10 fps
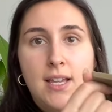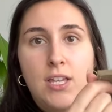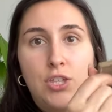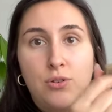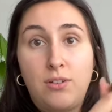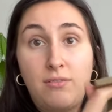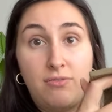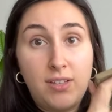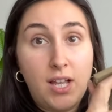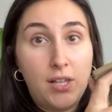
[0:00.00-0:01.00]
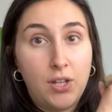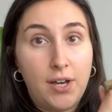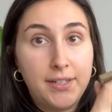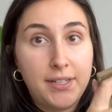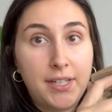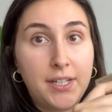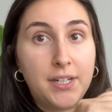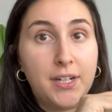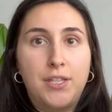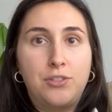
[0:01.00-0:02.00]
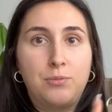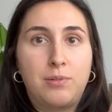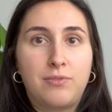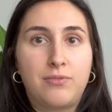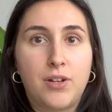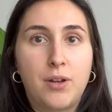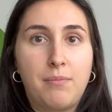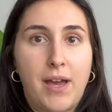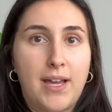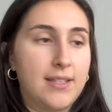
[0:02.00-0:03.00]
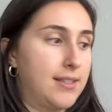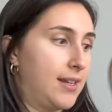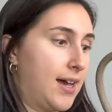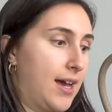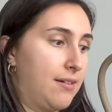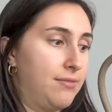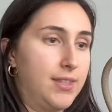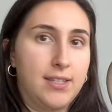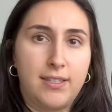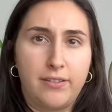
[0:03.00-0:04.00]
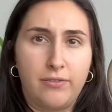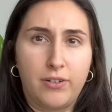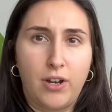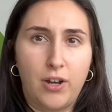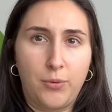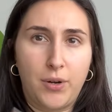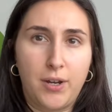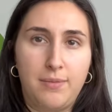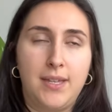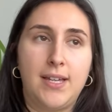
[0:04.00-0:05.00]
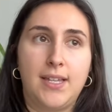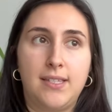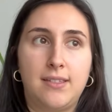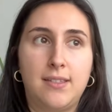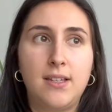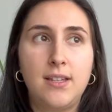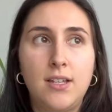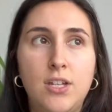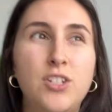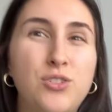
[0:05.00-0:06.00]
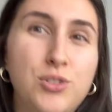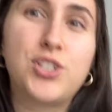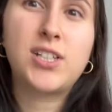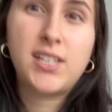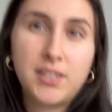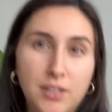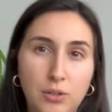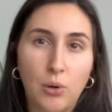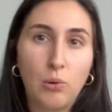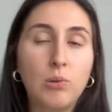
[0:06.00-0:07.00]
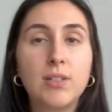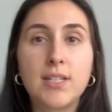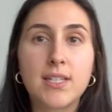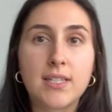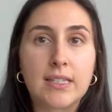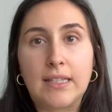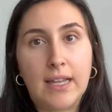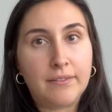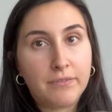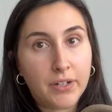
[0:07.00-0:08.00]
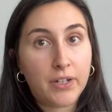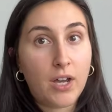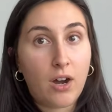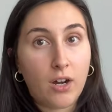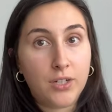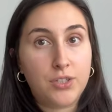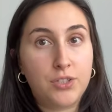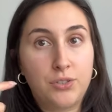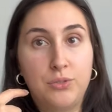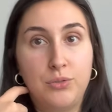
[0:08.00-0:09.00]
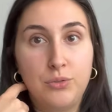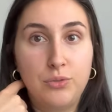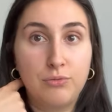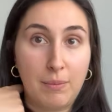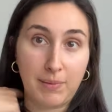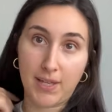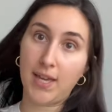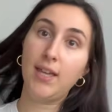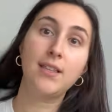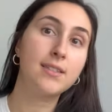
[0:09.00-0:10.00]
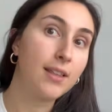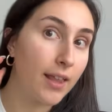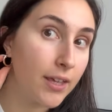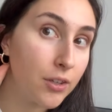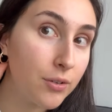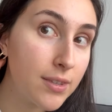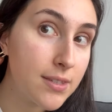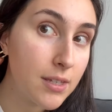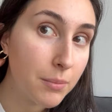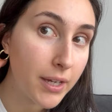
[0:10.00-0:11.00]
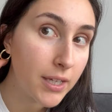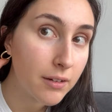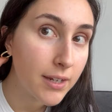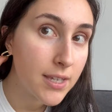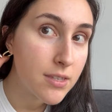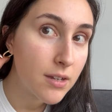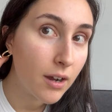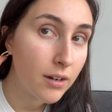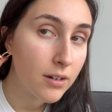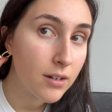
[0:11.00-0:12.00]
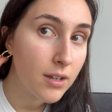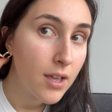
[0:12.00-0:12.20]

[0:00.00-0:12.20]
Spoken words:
you can fit a lot in here. I do prefer bags that have the silver hardware, because usually the gold is like very hard to replicate. Like you can see my earrings are